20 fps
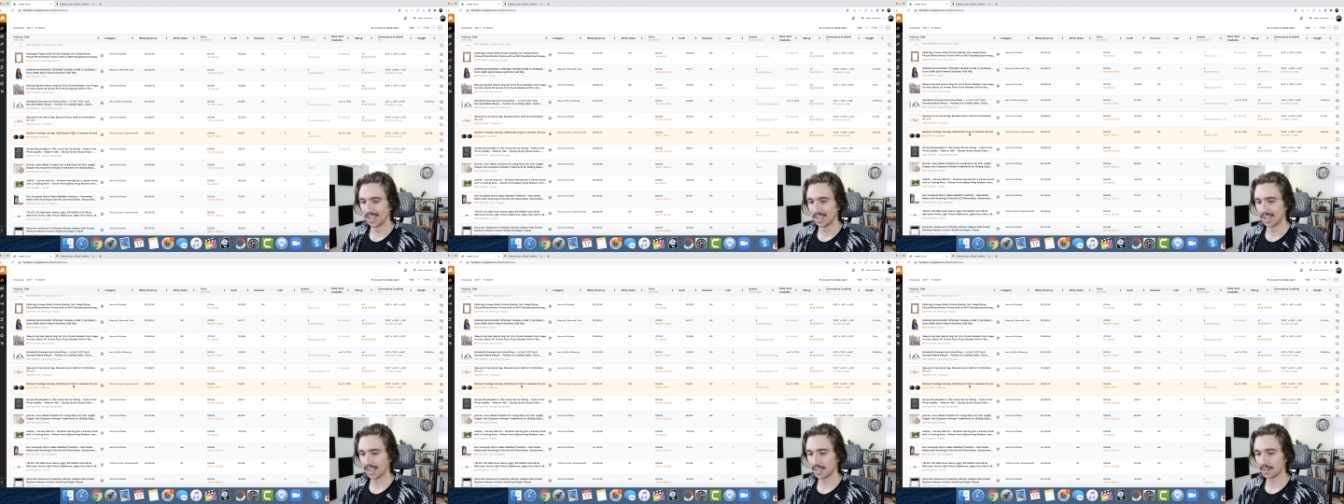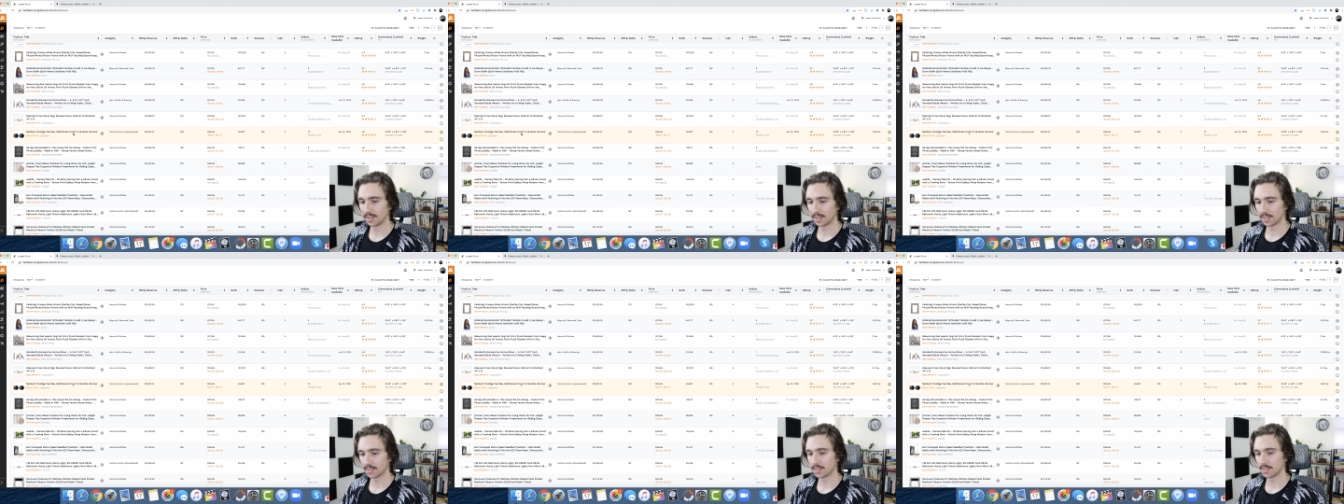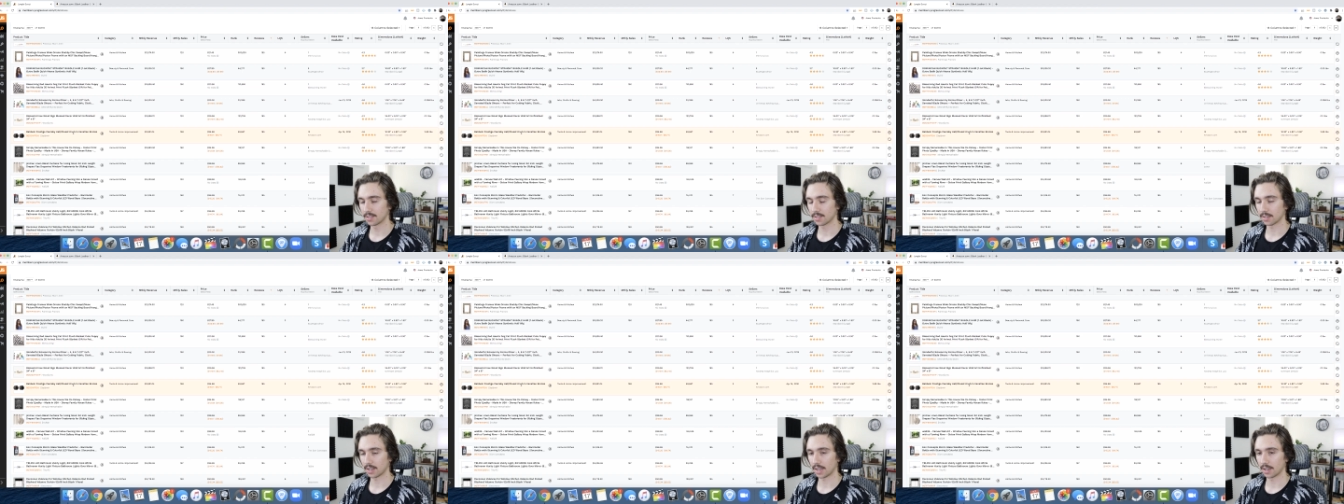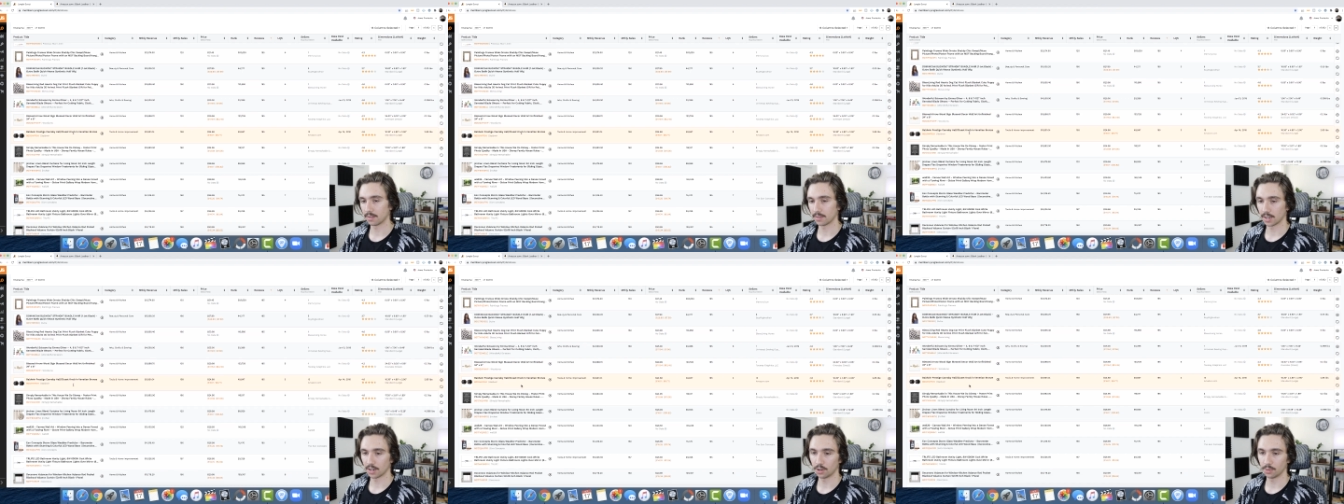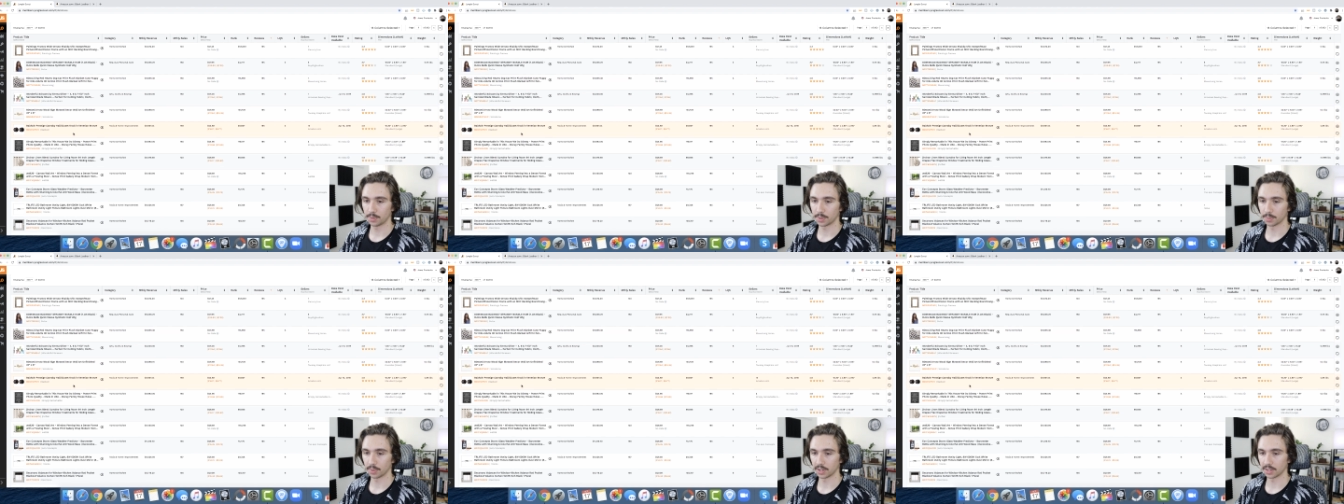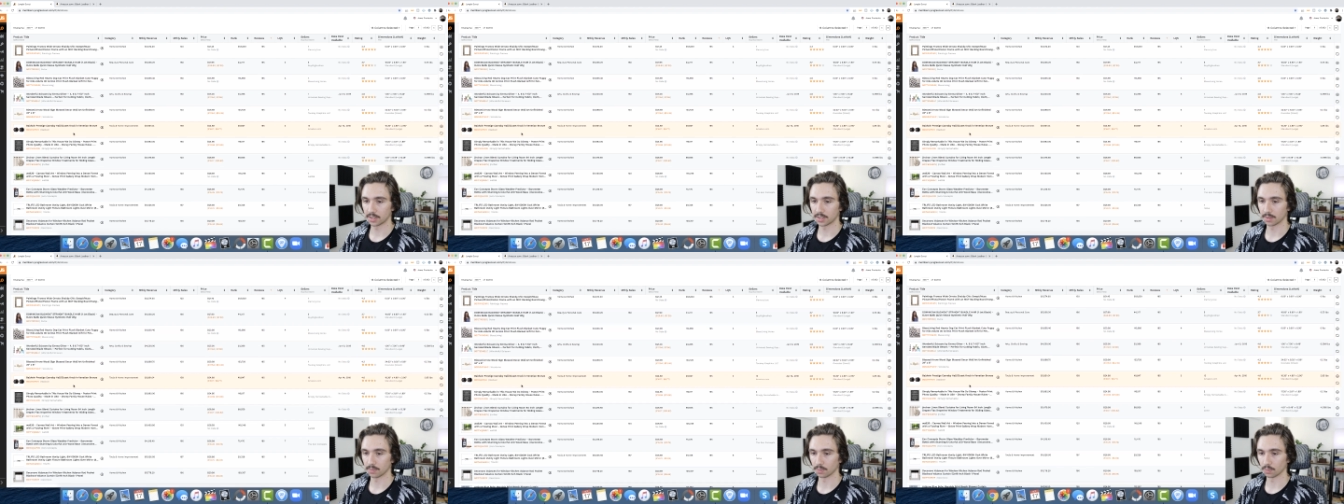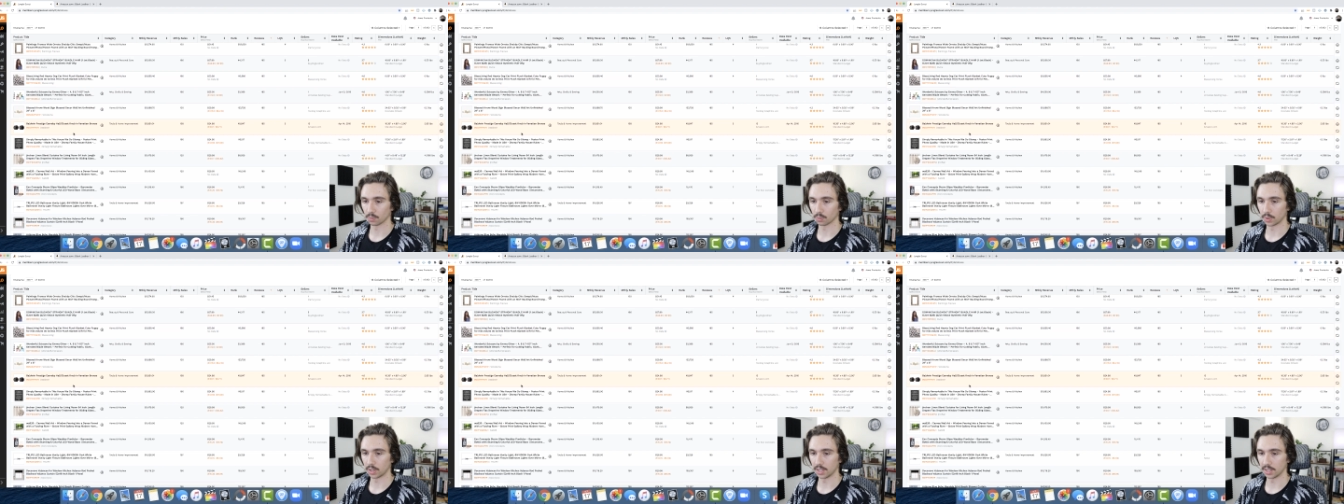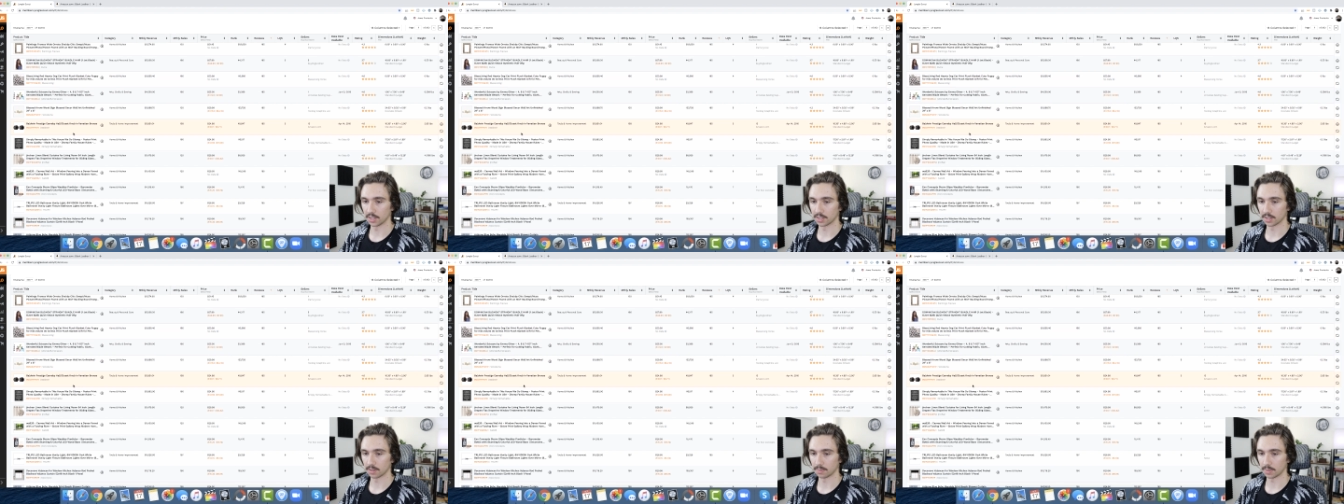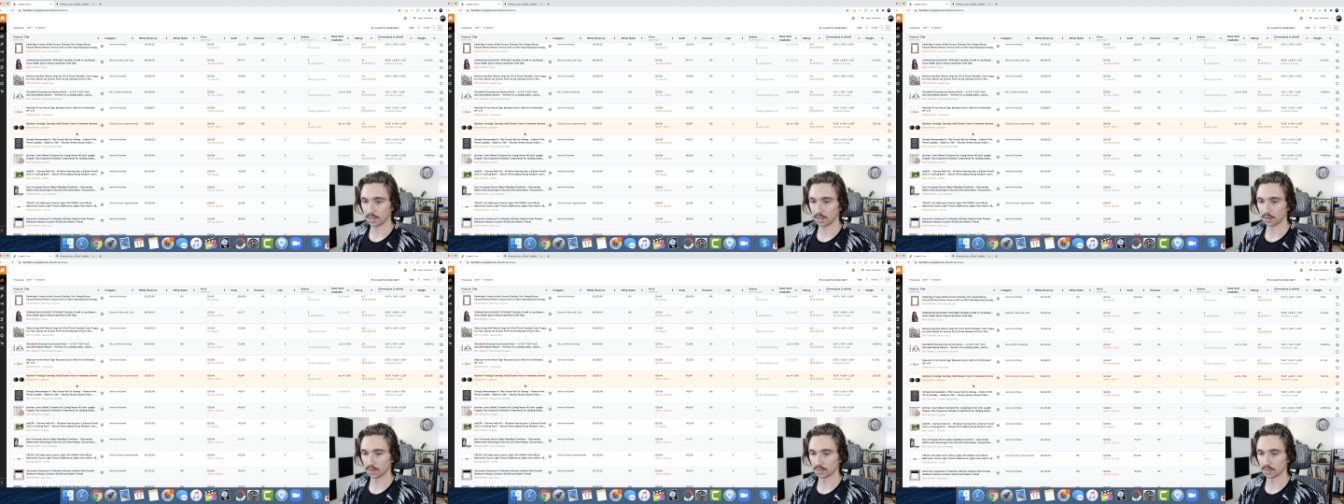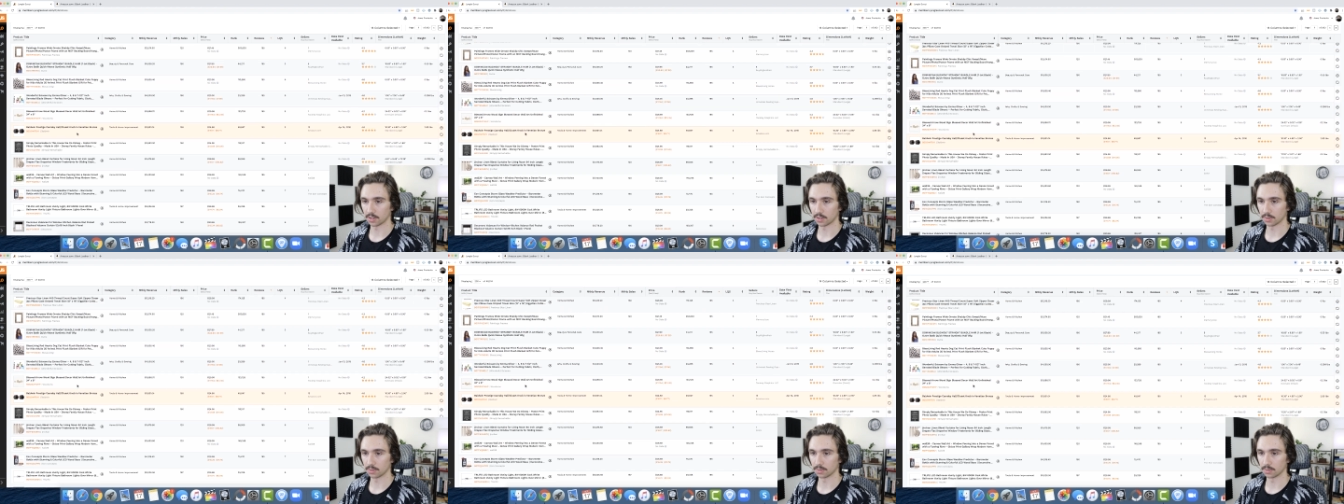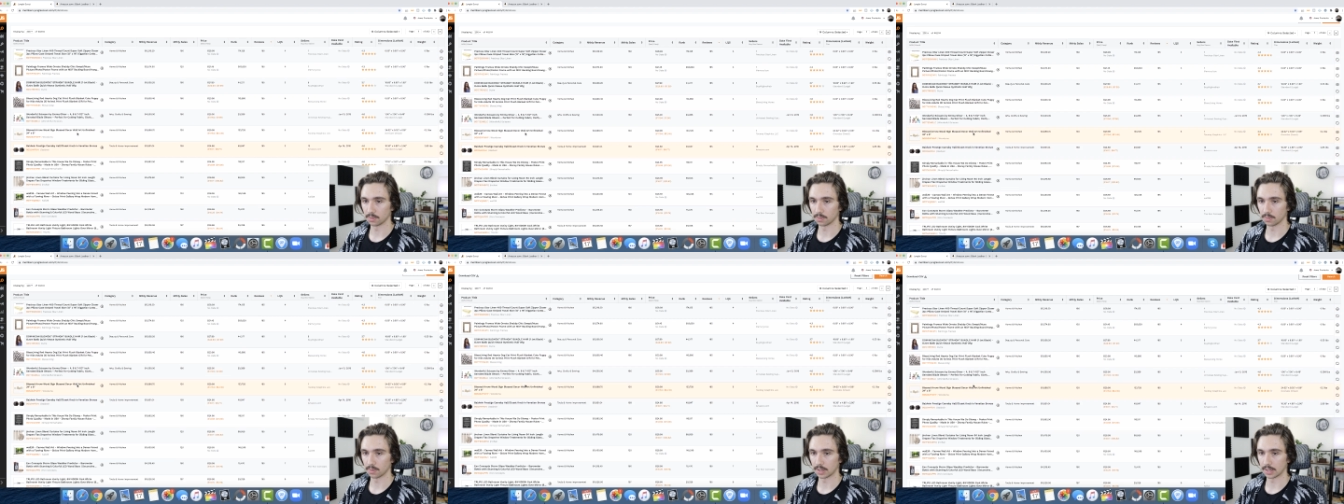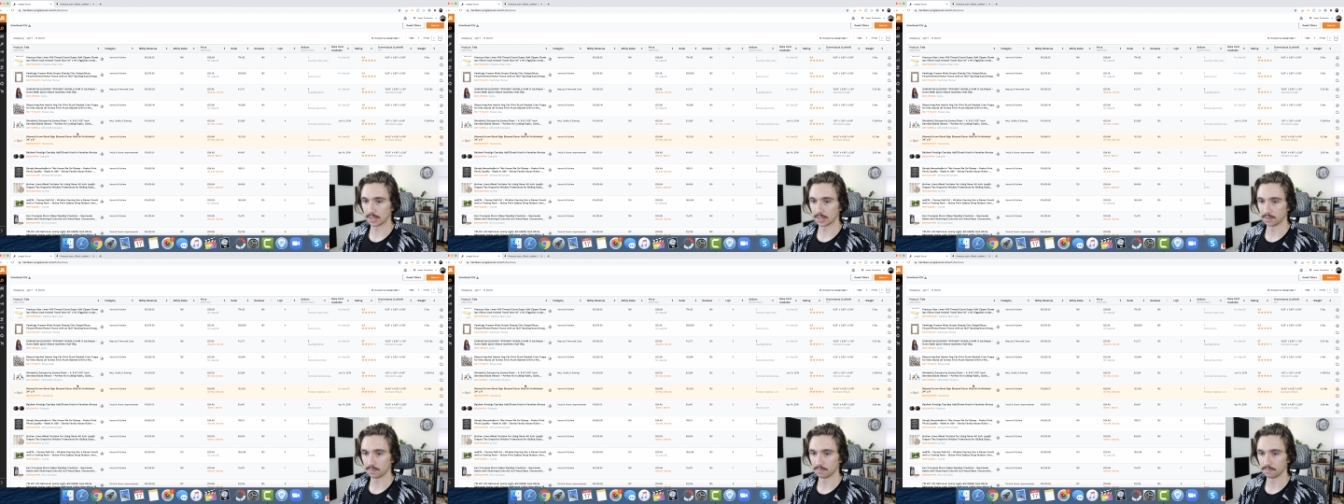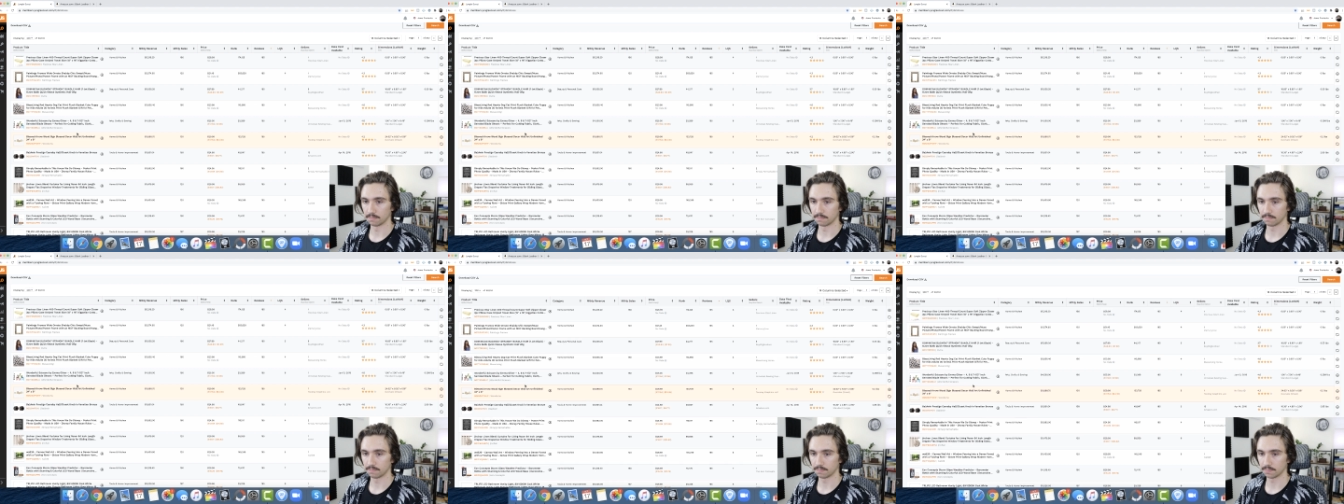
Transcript: And this is, I, I, hope to bring some realism here to um,